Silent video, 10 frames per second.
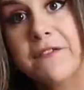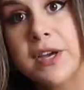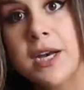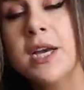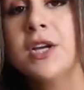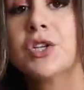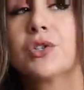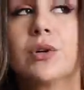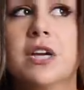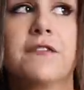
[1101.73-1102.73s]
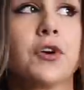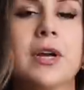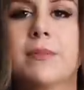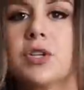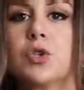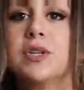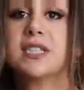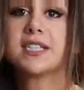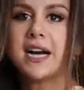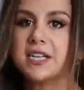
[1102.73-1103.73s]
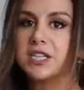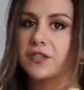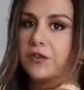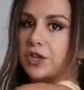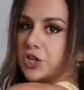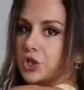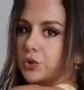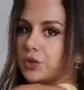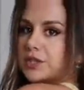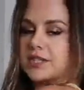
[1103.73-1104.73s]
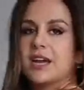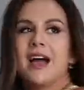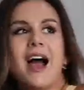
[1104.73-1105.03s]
muffin. So if you're in between sizes for the shorts,